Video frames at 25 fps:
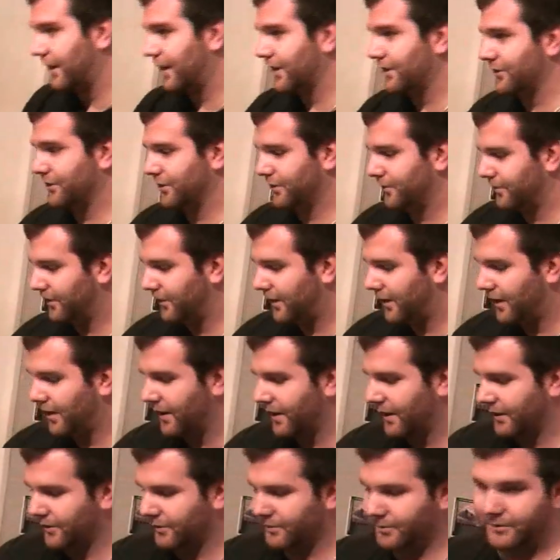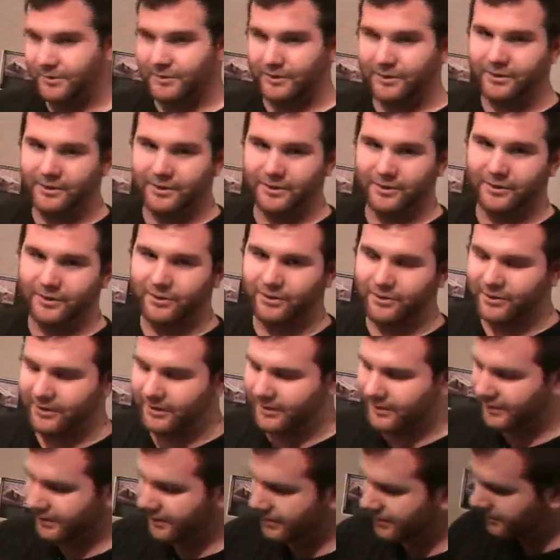actually flying with the clear
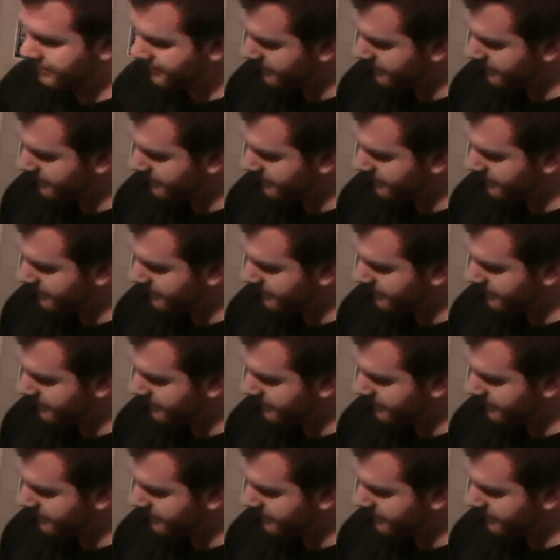acrylic.